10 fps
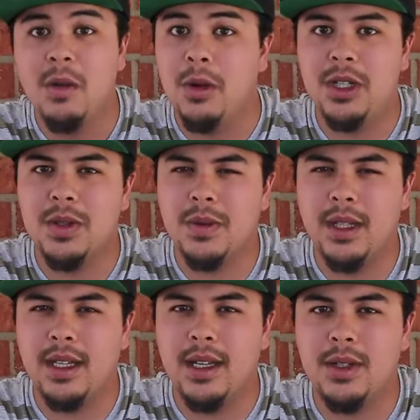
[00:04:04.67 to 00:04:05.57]
Which is
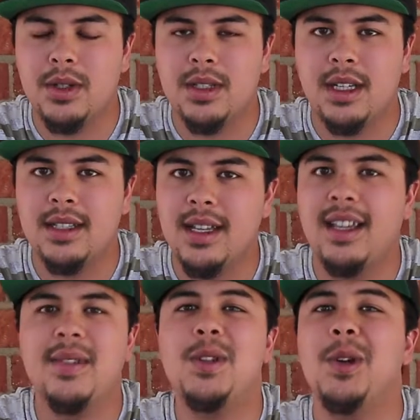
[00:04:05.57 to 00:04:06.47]
really interesting because that
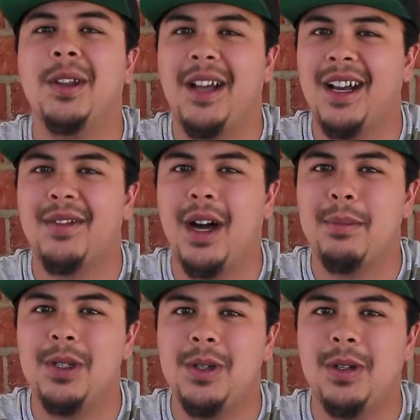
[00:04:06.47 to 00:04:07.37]
gives you a lot of
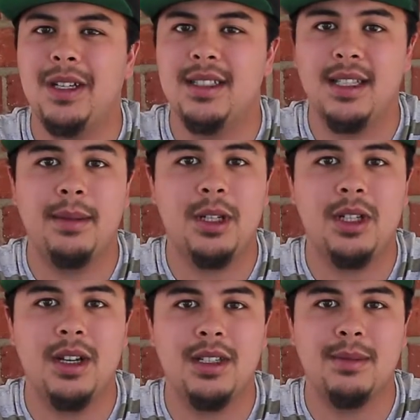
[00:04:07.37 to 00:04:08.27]
opportunities, and let me
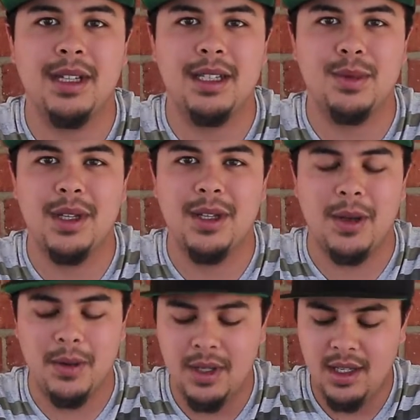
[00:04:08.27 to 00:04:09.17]
share some of these with you.